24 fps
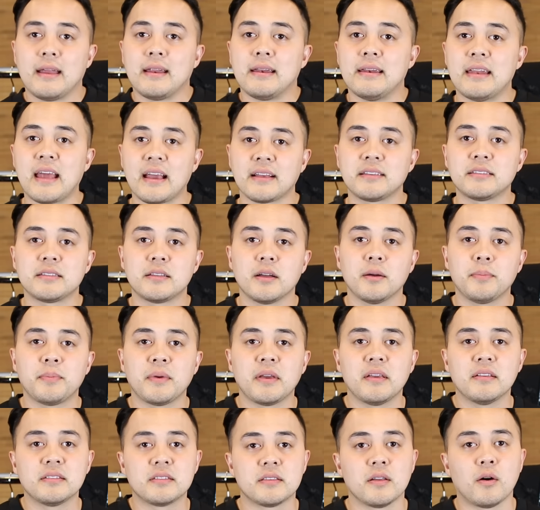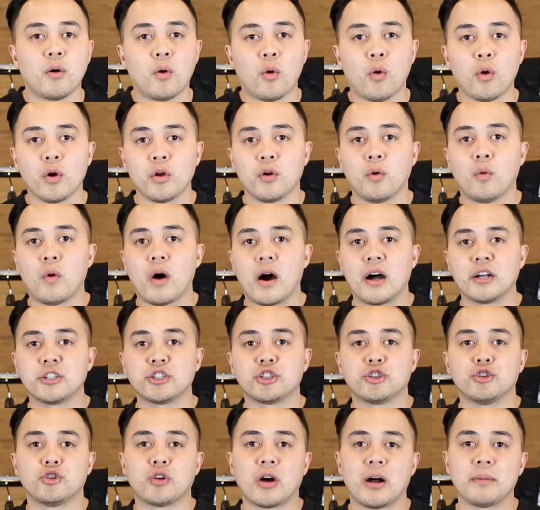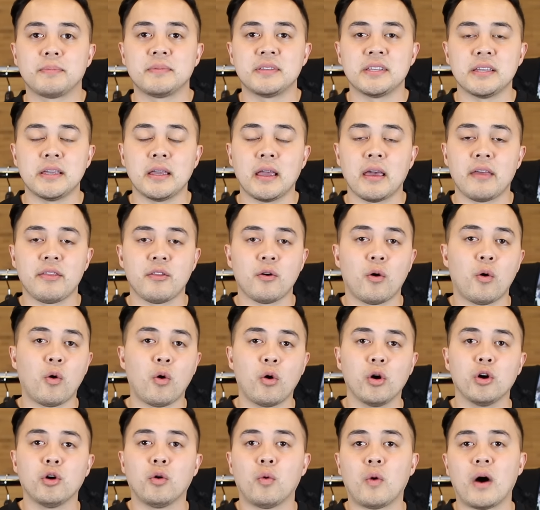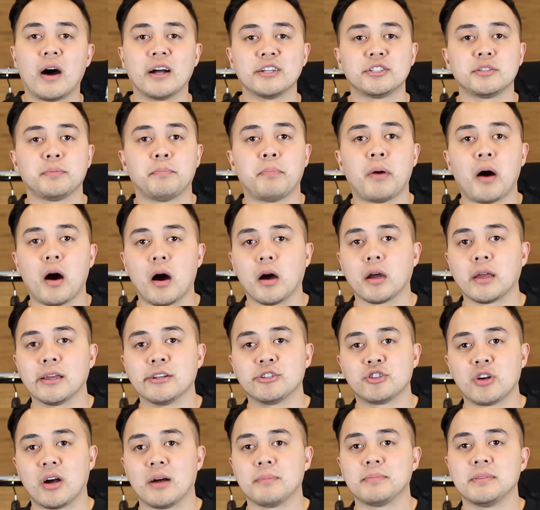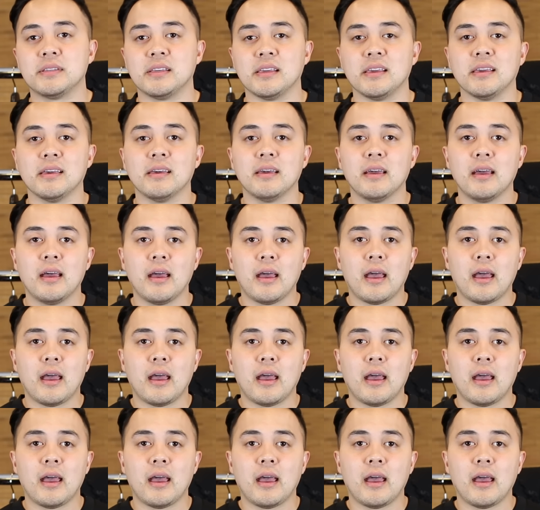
Next up is the oil wash drop tee and the oil wash pocket drop tee.